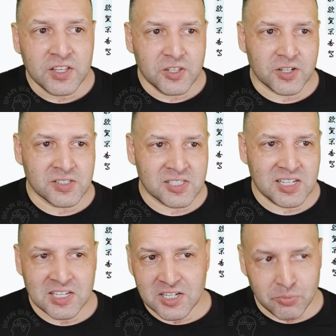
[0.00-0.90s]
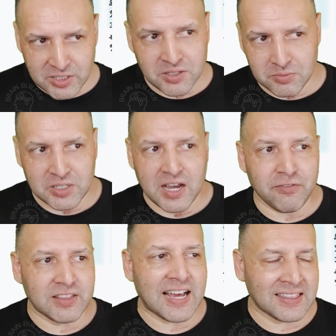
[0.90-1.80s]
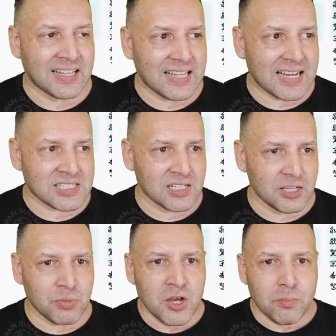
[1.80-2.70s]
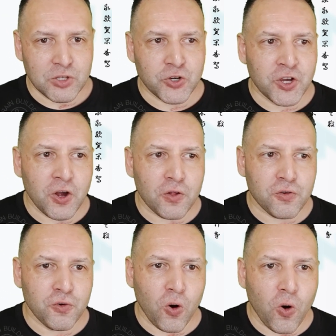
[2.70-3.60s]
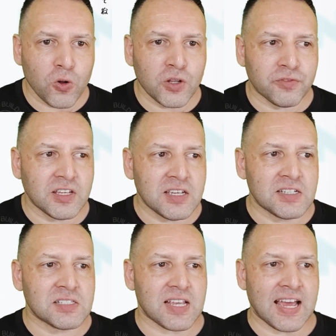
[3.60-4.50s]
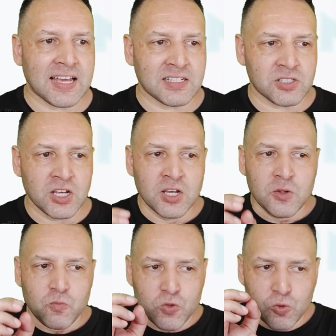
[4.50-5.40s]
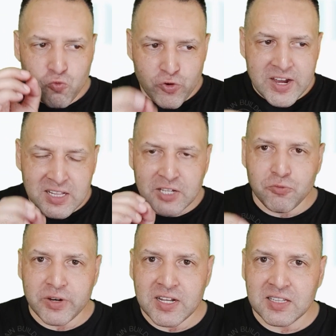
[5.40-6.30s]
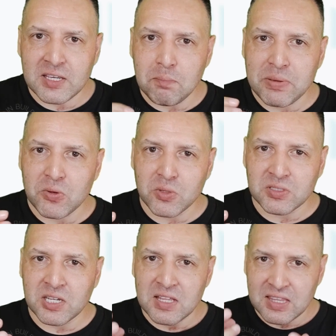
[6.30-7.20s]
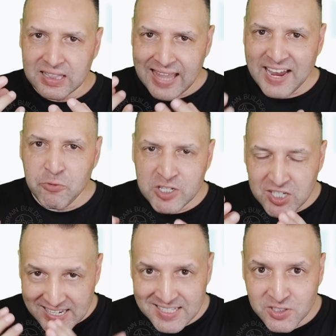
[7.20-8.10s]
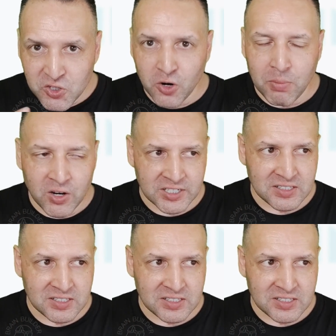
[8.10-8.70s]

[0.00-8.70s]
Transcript: You can see here, we covered that in the last clip, but you can go through all of these and really build the language into your body.